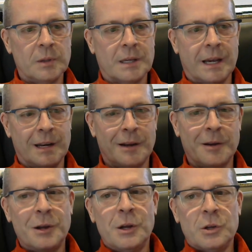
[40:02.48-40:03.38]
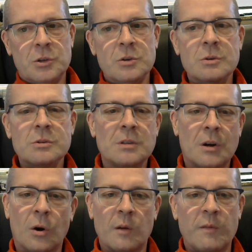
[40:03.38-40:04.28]
to kind of use the
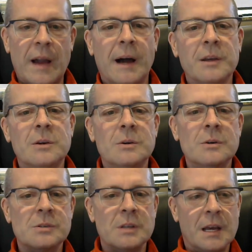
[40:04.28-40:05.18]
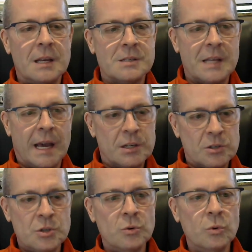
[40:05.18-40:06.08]
core values as
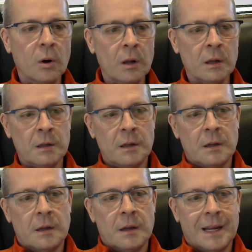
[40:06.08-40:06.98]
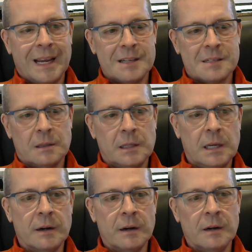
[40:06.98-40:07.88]
that tool as a
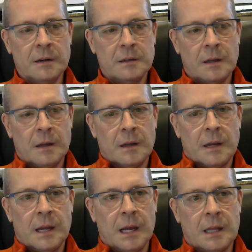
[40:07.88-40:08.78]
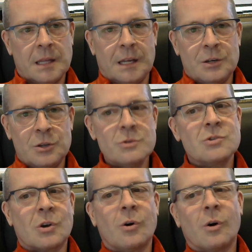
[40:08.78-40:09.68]
leader, and then use
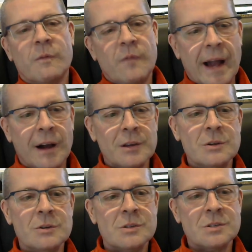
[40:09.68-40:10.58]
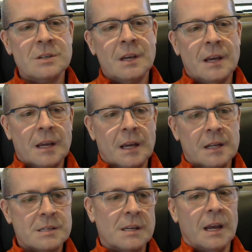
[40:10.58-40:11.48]
the core values
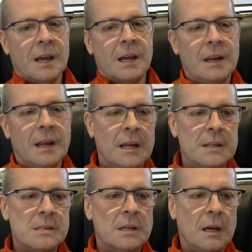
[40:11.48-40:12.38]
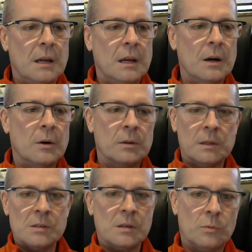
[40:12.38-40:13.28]
and say,
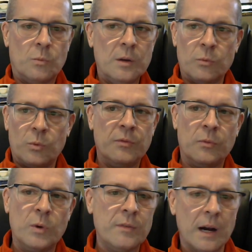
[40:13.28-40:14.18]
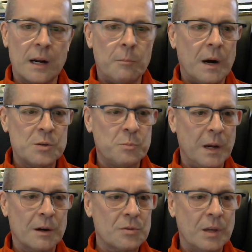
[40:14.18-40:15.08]
listen, we've got a much
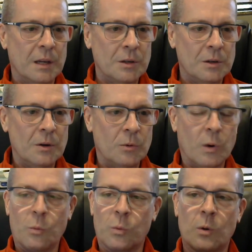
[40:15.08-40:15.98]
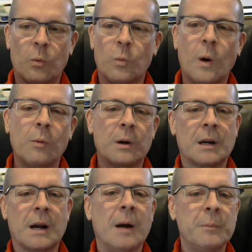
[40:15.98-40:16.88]
bigger thing to do. What we're
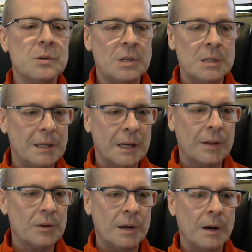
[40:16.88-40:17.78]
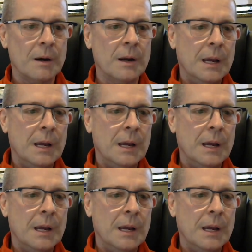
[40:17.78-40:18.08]
accomplishing together here,